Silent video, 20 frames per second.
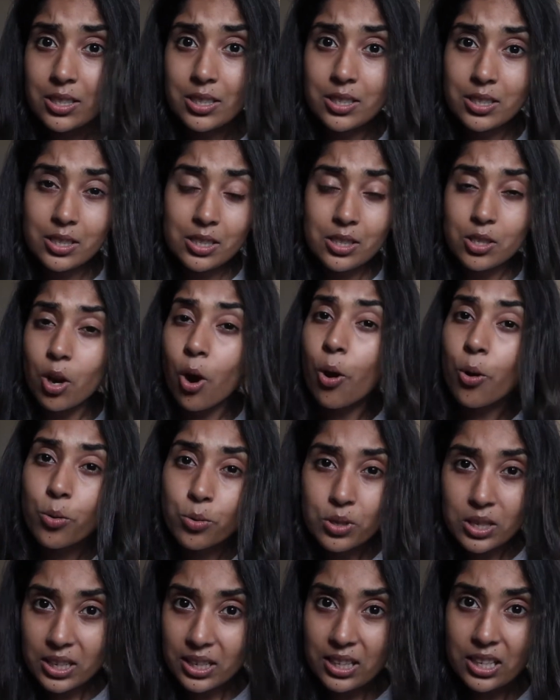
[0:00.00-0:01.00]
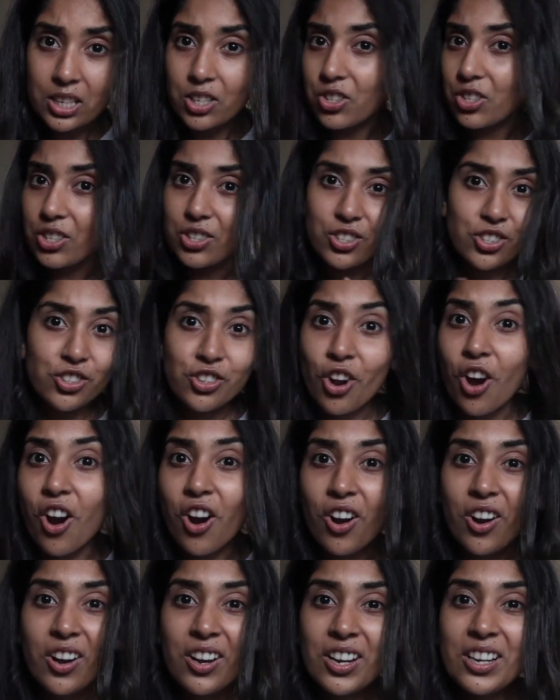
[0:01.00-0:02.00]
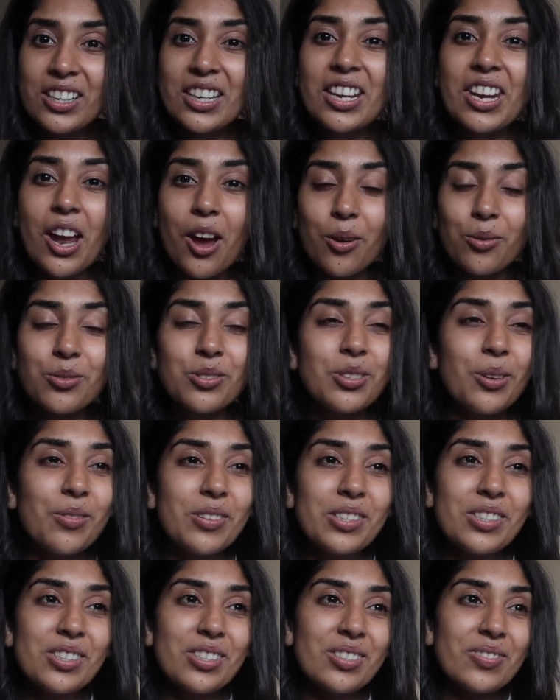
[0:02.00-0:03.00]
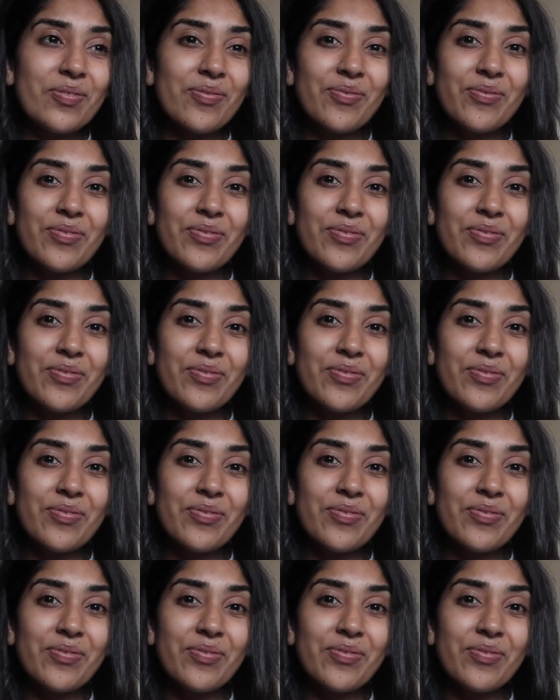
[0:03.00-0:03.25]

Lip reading: It's old English. It's not, you know, so it's,